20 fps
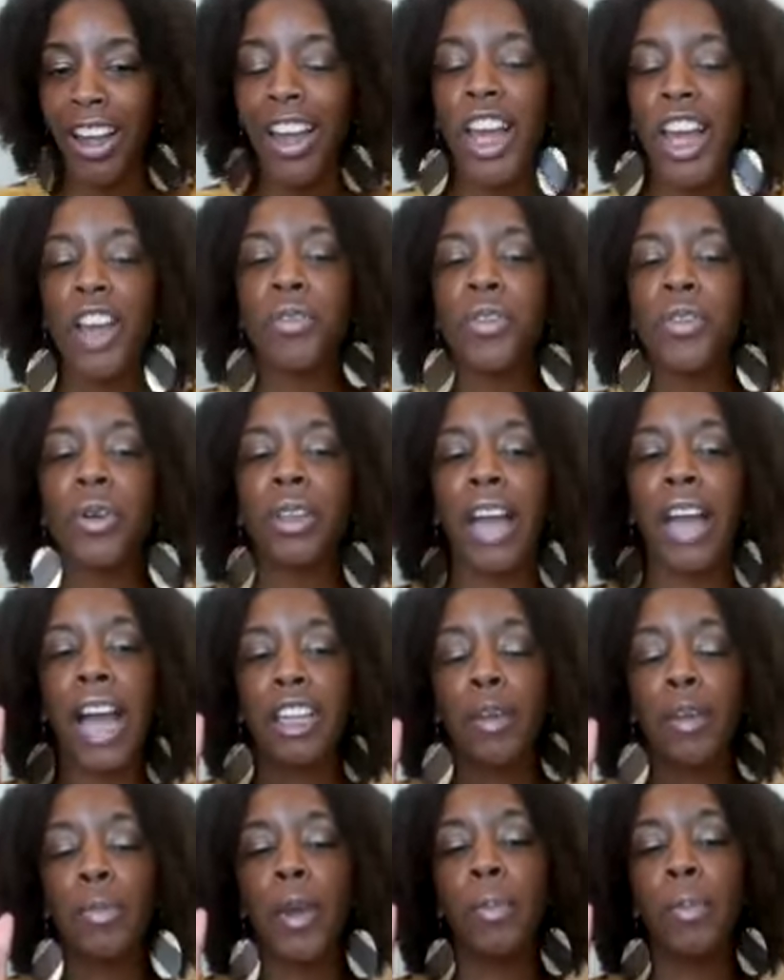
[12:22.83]
If you would like
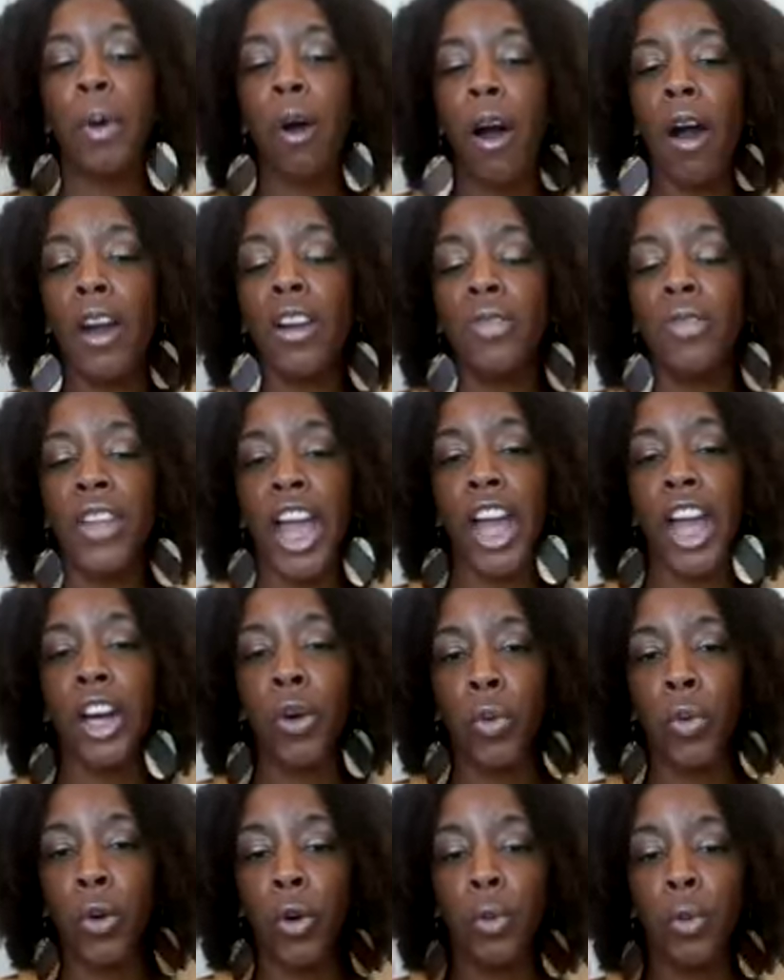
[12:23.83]
to be part of that
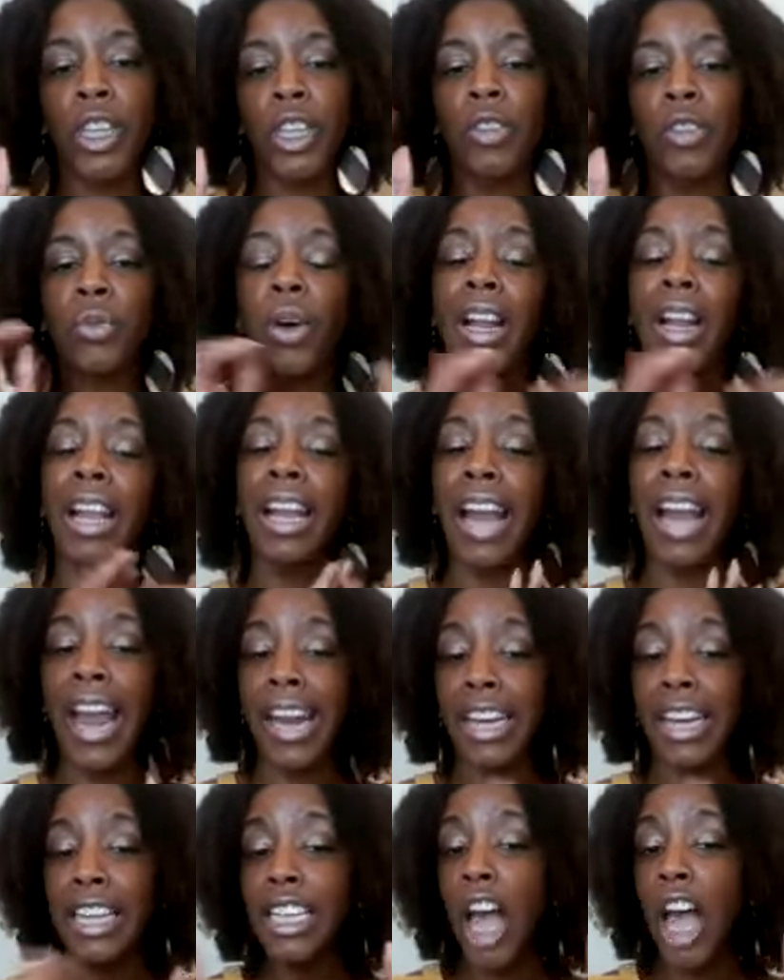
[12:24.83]
group, it's for
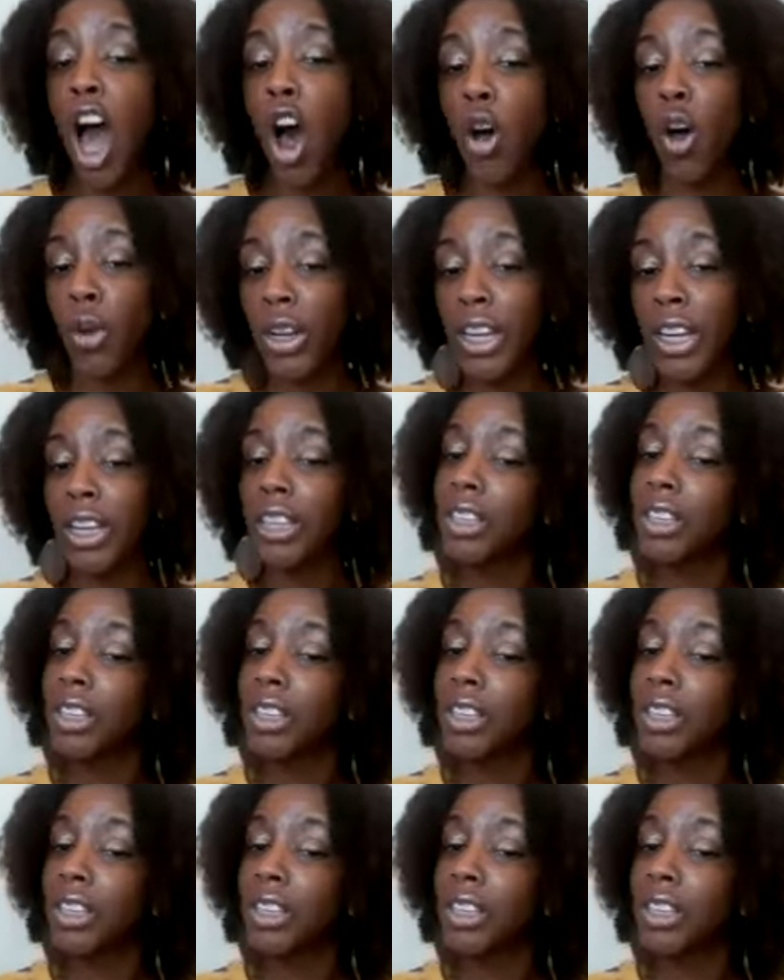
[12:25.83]
ladies only.